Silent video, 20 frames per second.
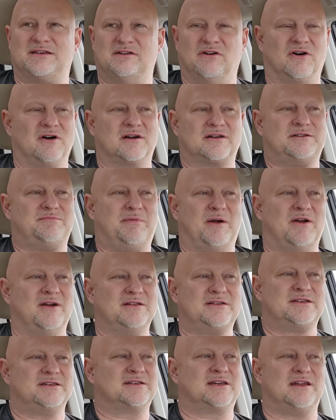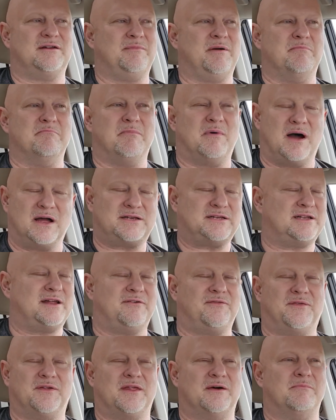Your experience is going to be much
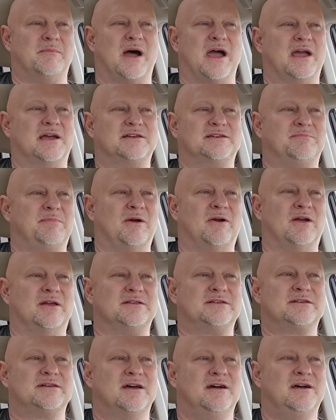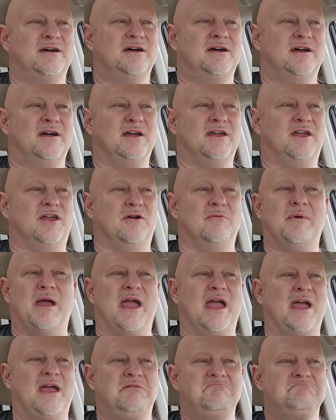different than my experience. You
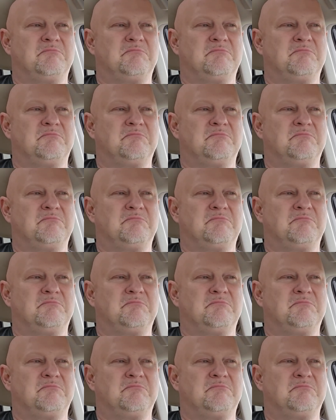may